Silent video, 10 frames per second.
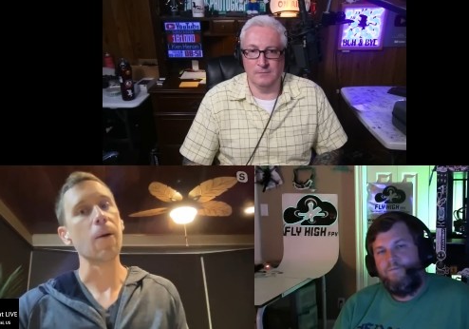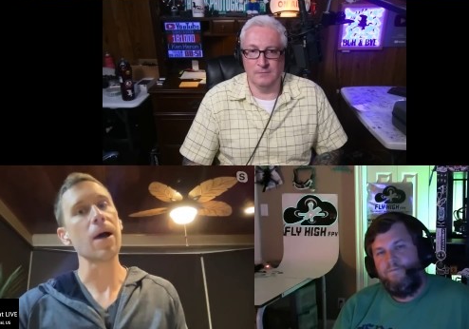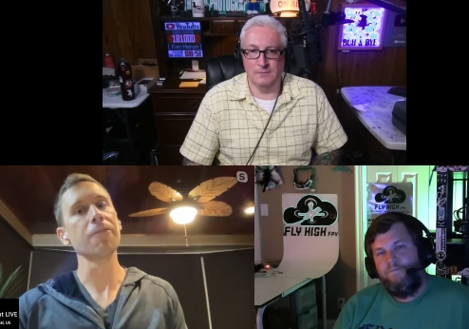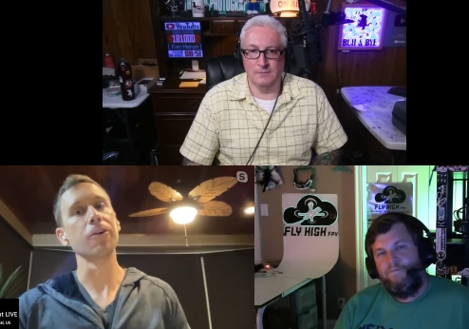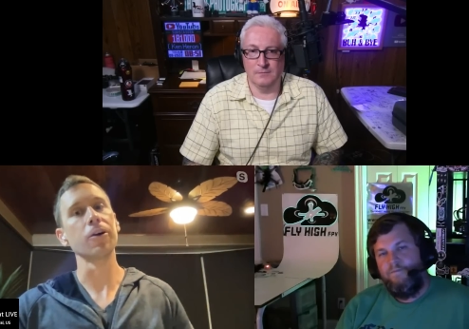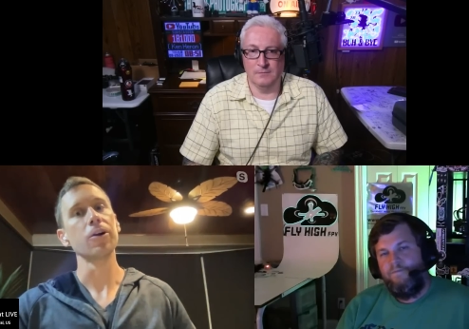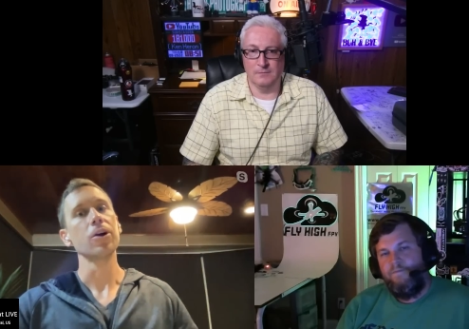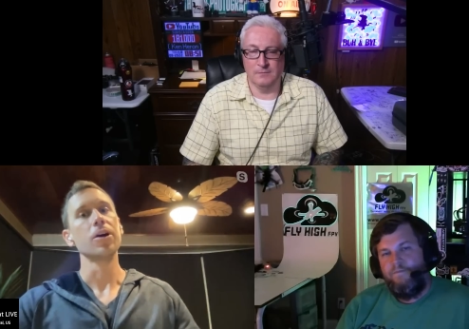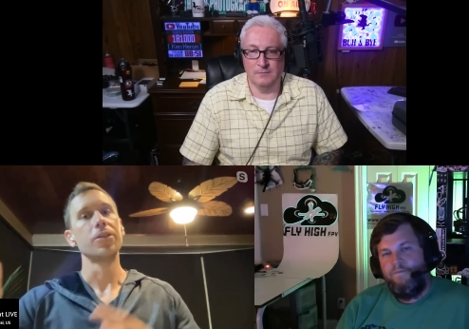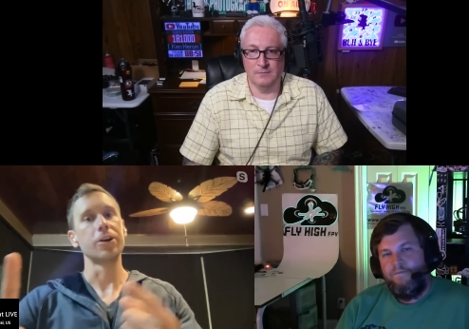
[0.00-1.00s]

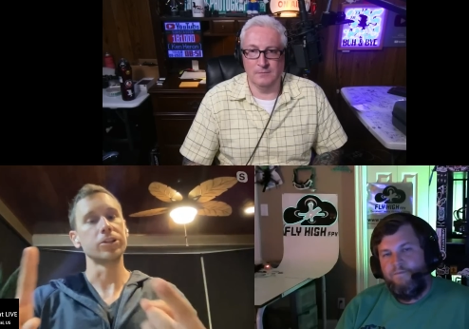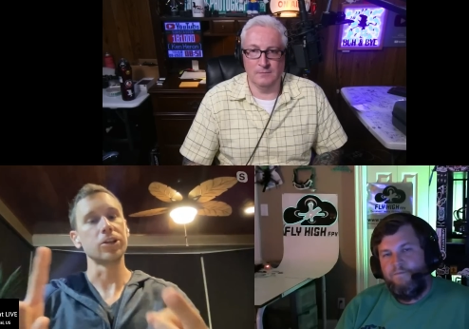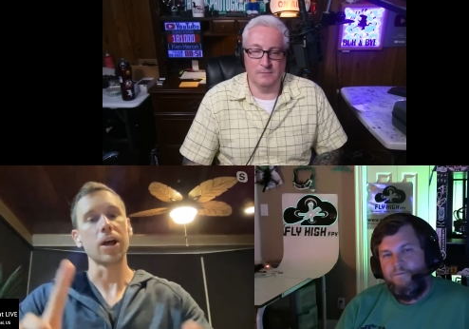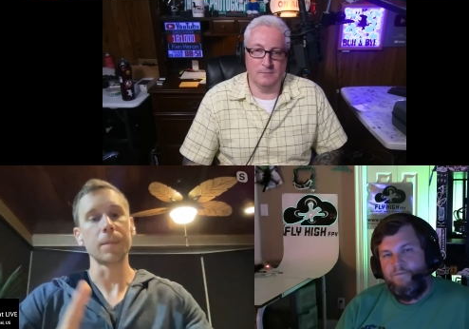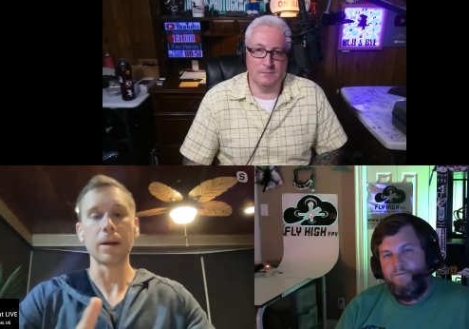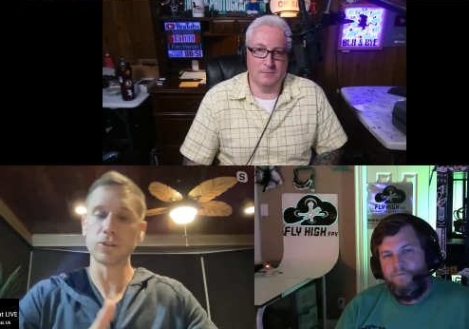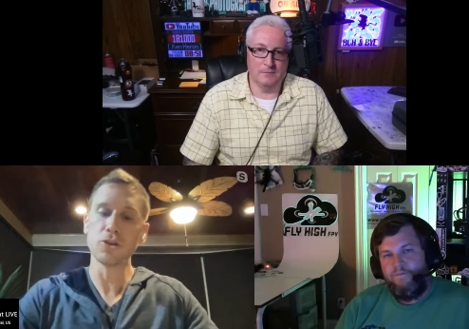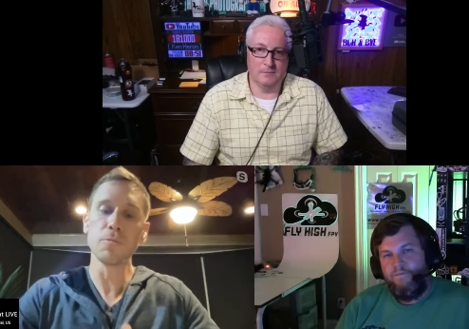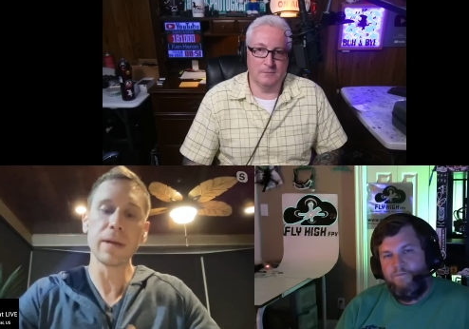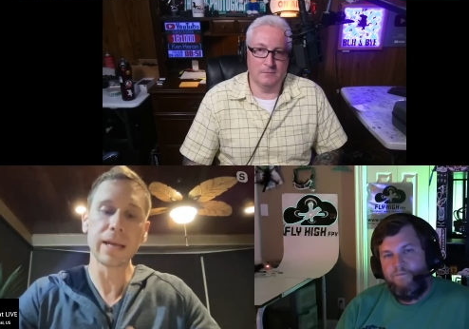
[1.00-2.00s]
Speaker 1: However, they're talking
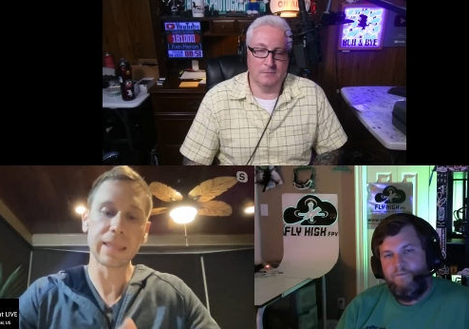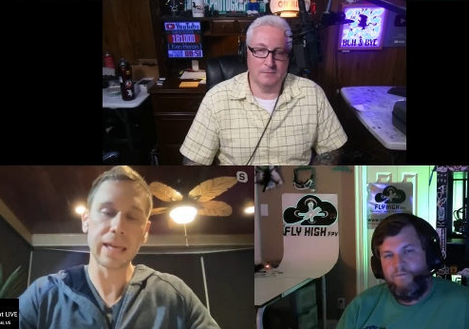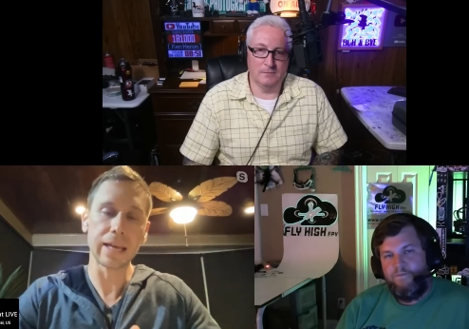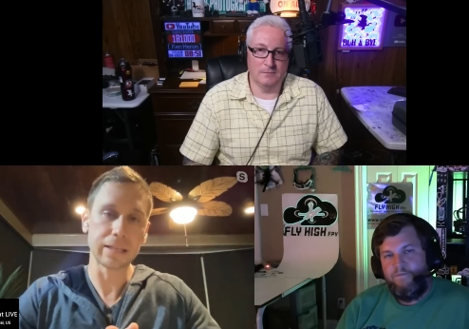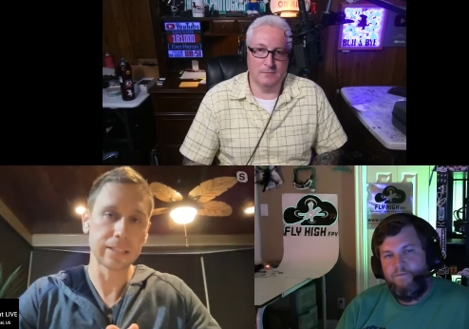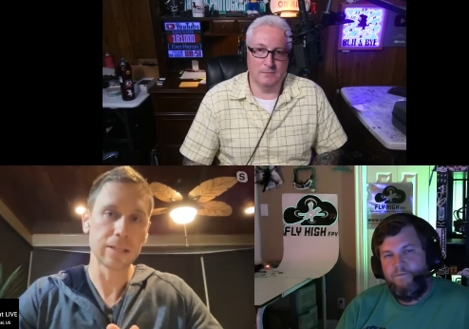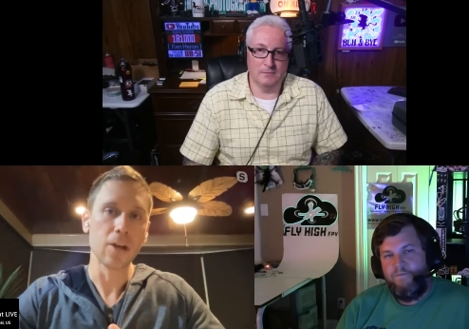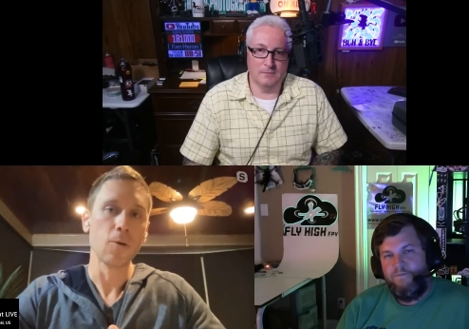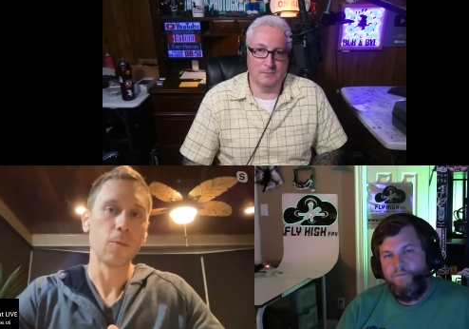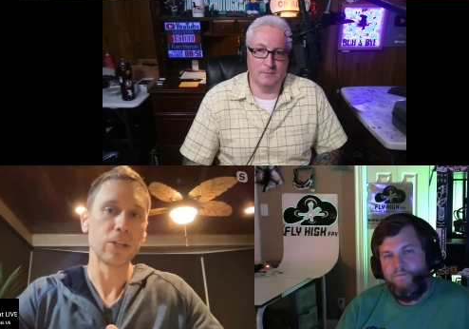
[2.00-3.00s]
about two big
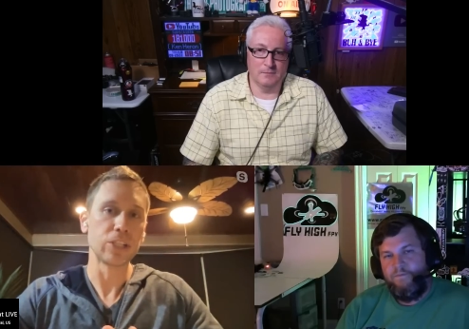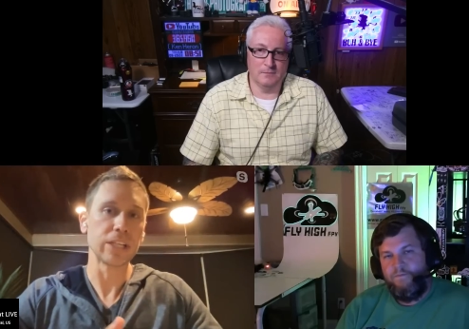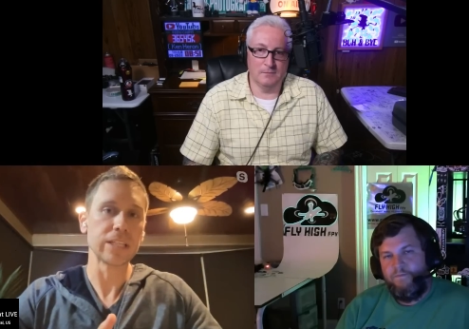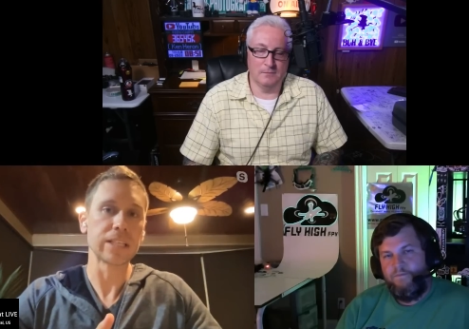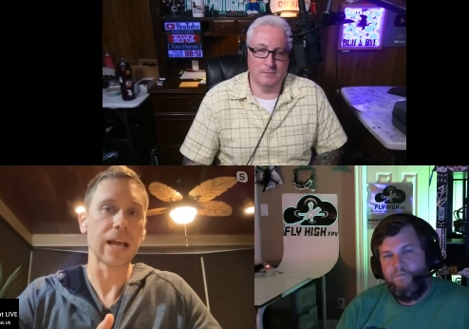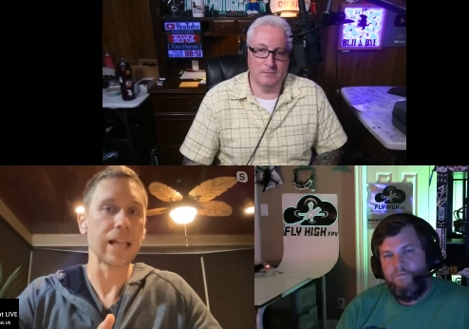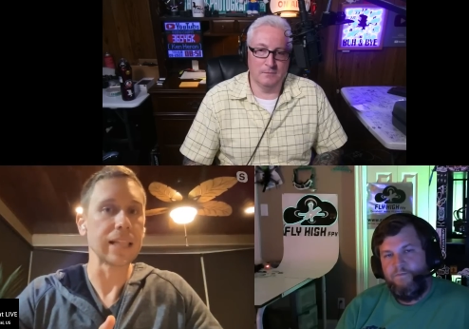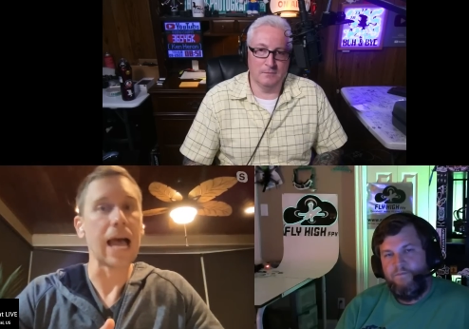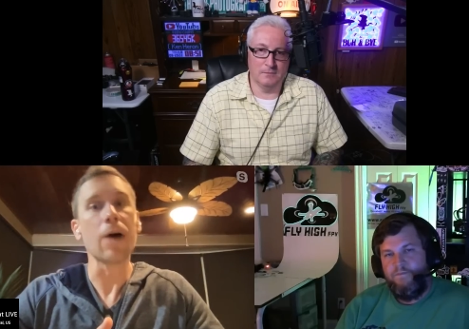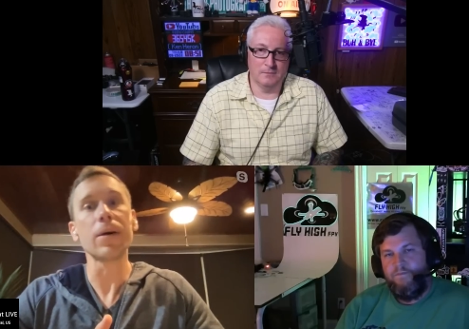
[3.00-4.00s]
things which is
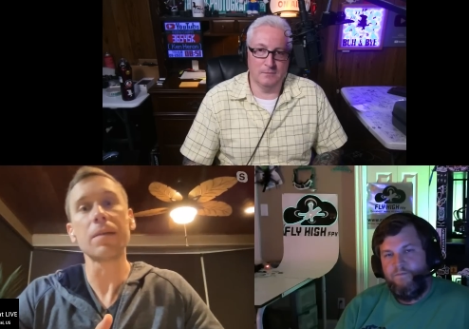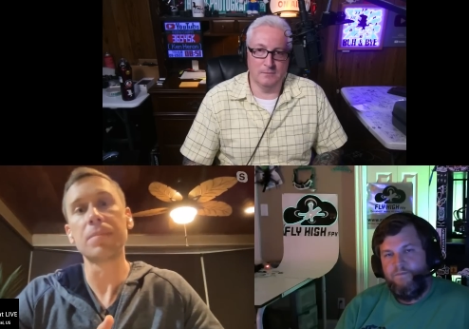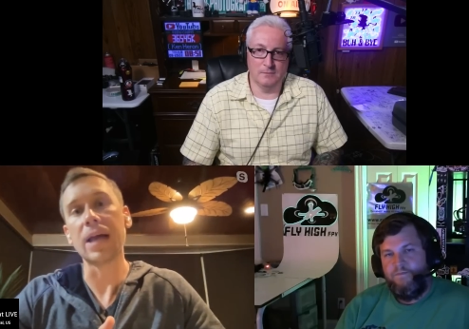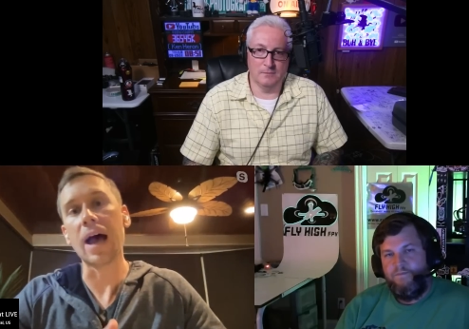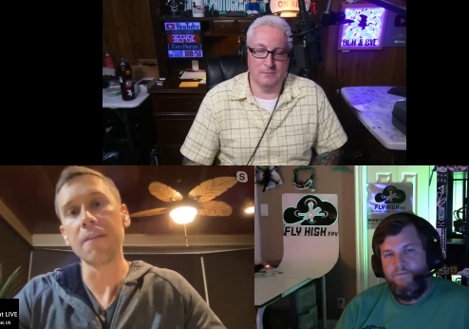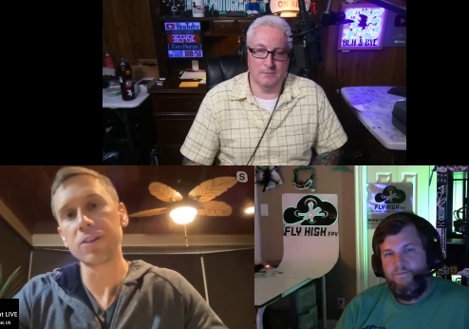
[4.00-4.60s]
allowing